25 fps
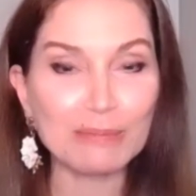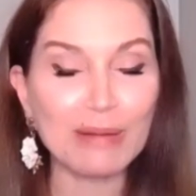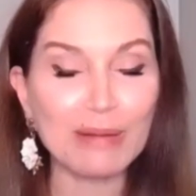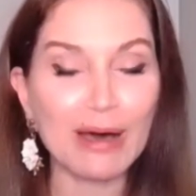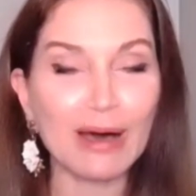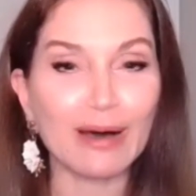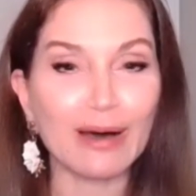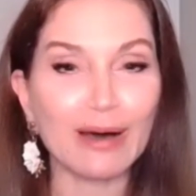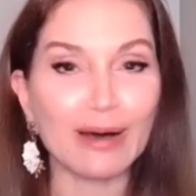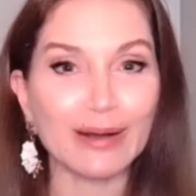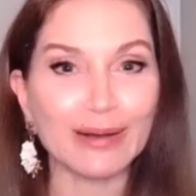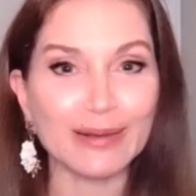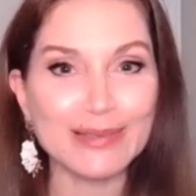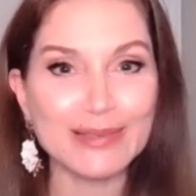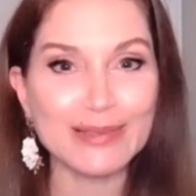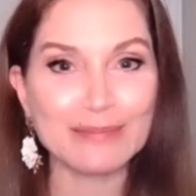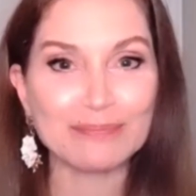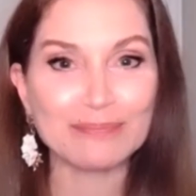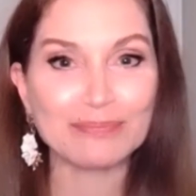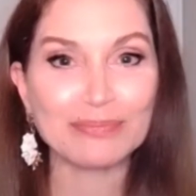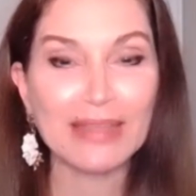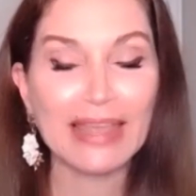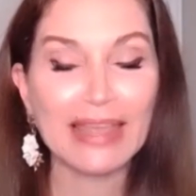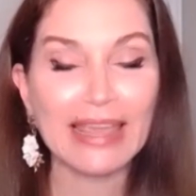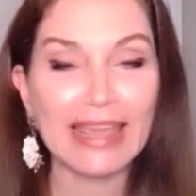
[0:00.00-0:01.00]
Boggs
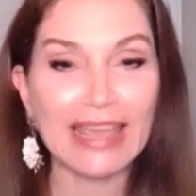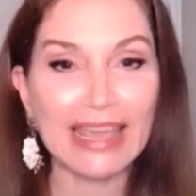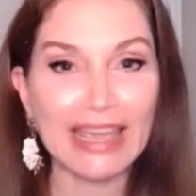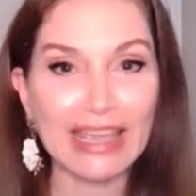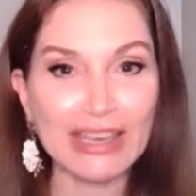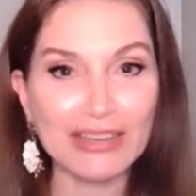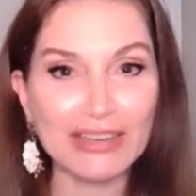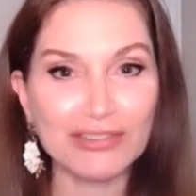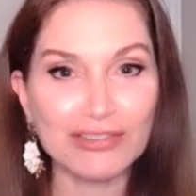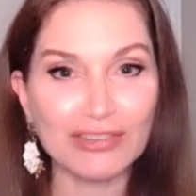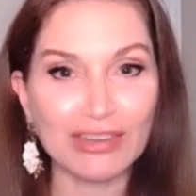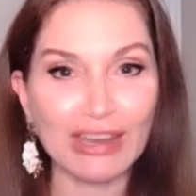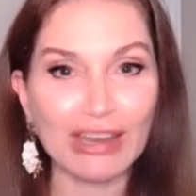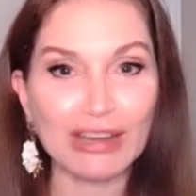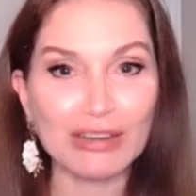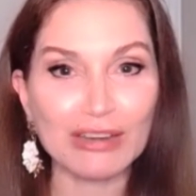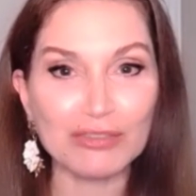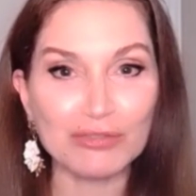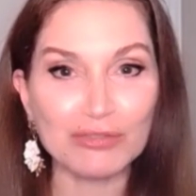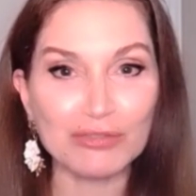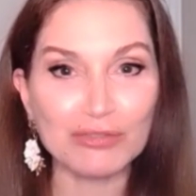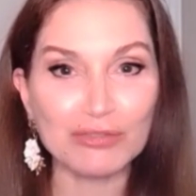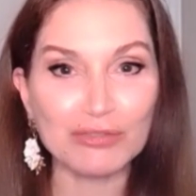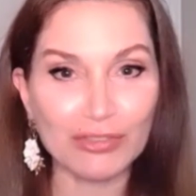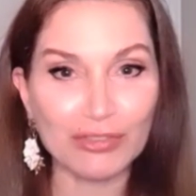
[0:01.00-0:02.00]
and Jane
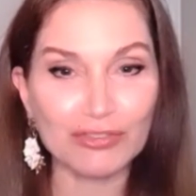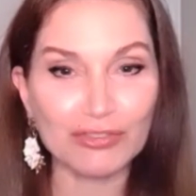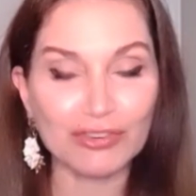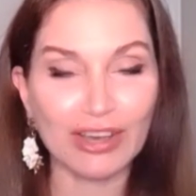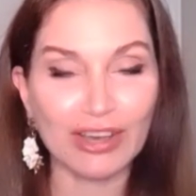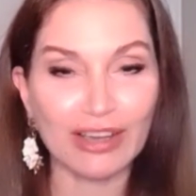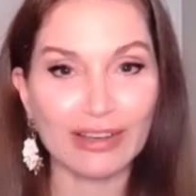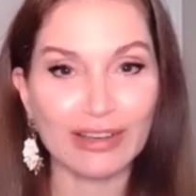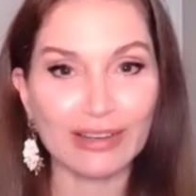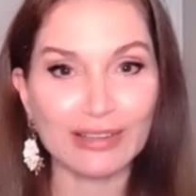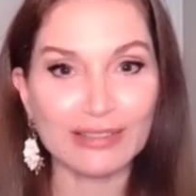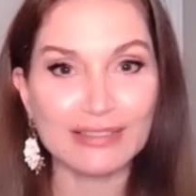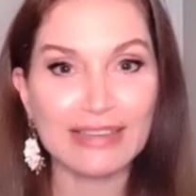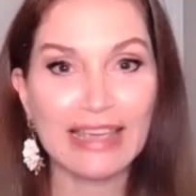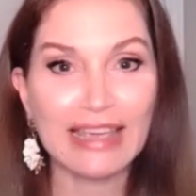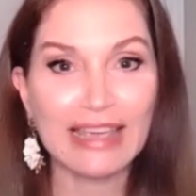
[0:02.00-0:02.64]
Rothschild.